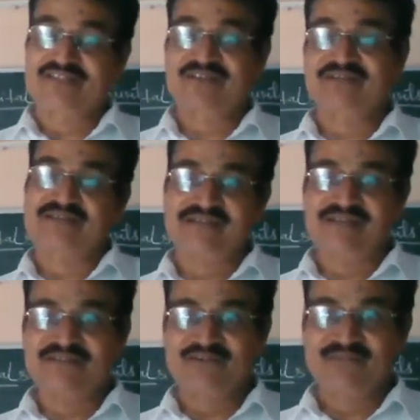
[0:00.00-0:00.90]
structures.
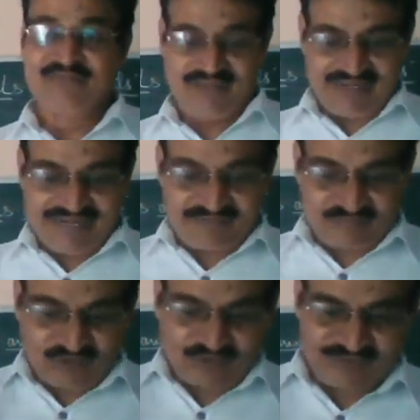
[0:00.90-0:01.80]
And
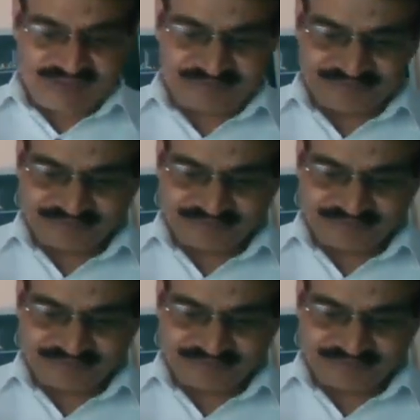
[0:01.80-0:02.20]
moreover,